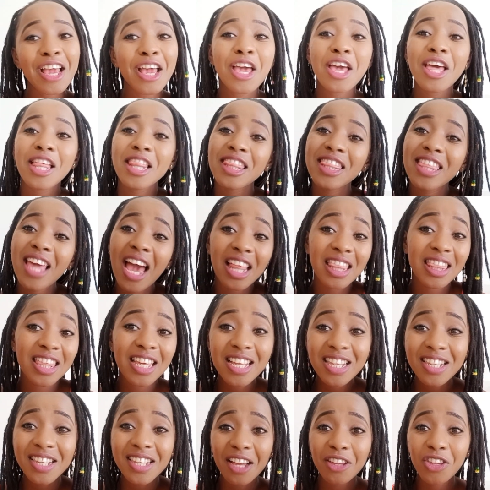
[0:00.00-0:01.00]
there are
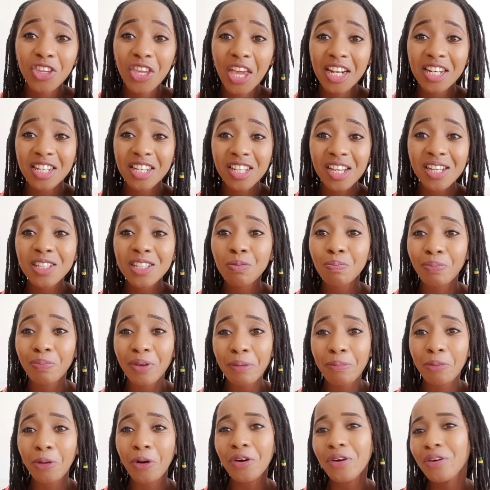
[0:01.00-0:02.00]
things I can teach
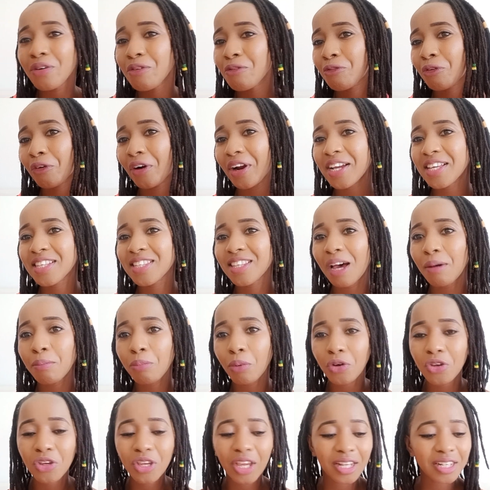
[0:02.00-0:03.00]
people. For
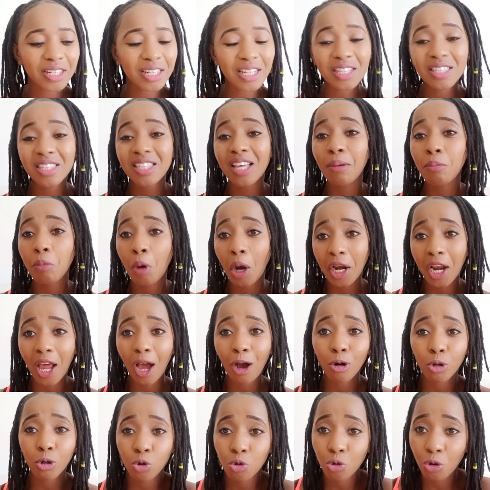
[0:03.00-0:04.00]
example, you can teach someone
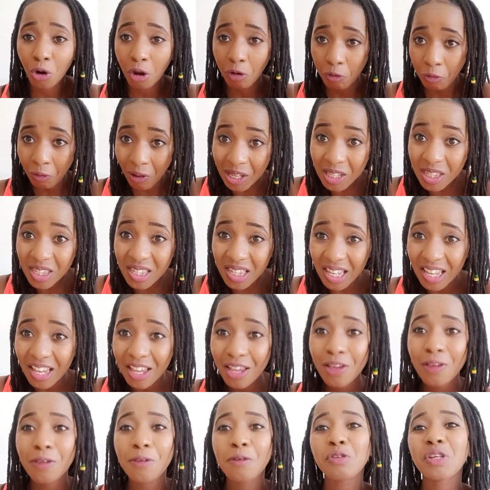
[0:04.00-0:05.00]
how to reference,
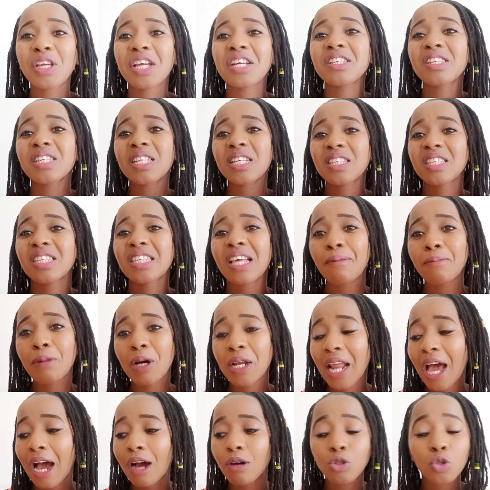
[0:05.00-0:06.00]
you can teach
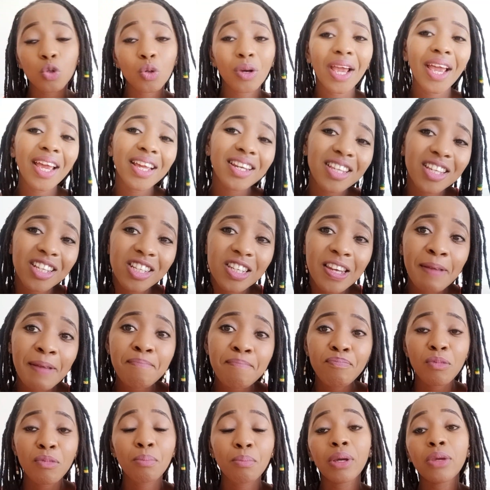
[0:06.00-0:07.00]
someone how to edit,
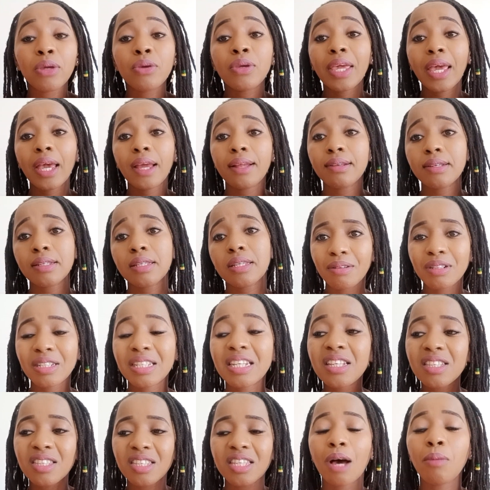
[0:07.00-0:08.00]
but you can't
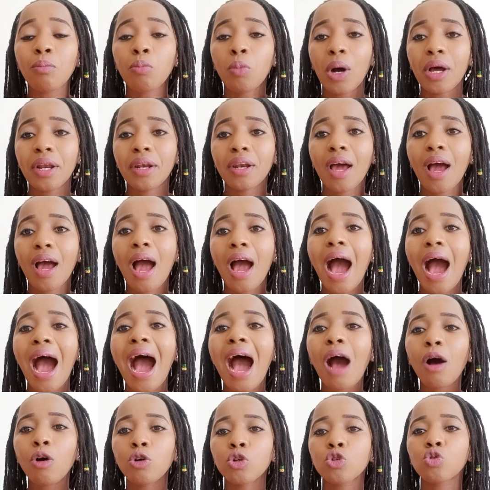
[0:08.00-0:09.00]
teach someone
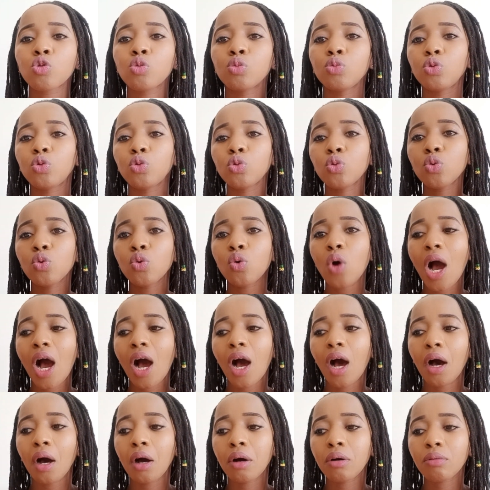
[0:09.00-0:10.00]
how to do
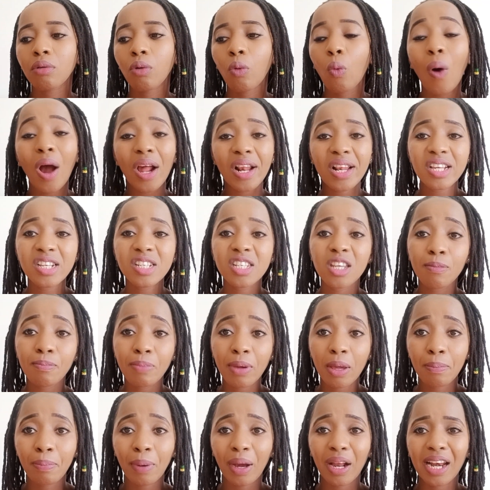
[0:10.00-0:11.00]
a quality
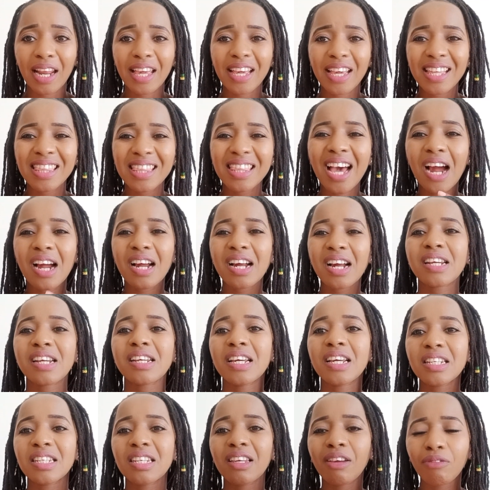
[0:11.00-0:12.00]
paper, like that
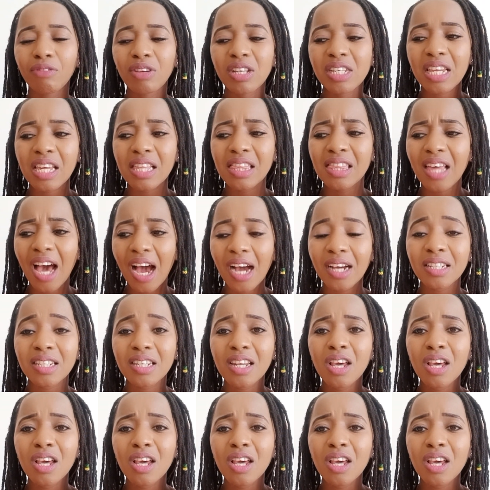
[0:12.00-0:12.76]
creativity, that,